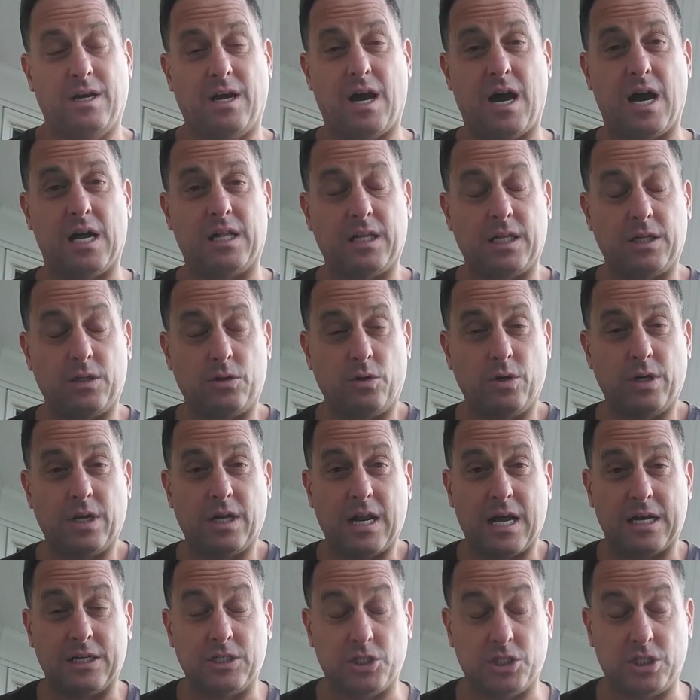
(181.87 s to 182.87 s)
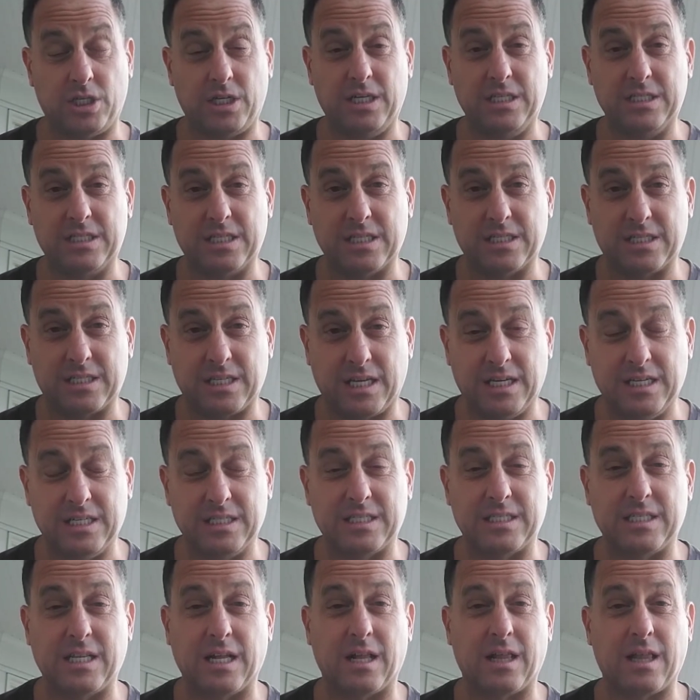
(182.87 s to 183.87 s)
Hallelujah. Now, Jesus
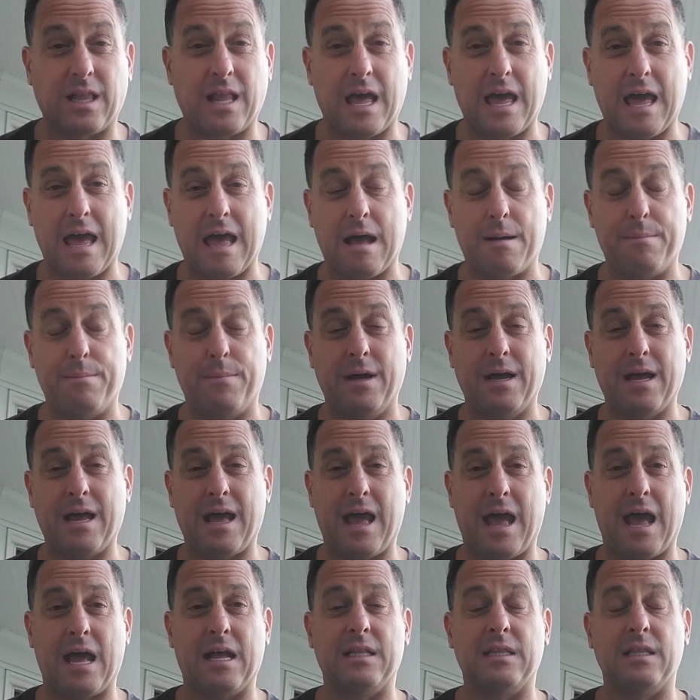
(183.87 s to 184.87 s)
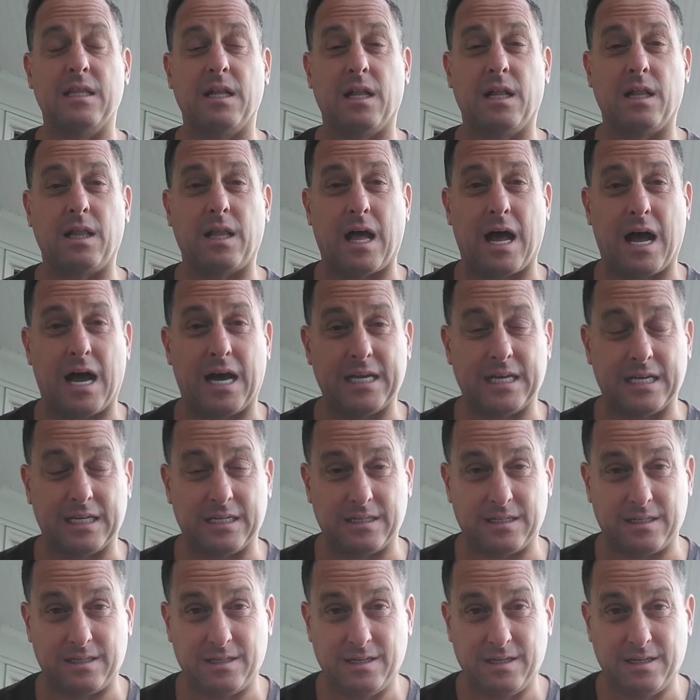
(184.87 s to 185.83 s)
is the lamb and the lion.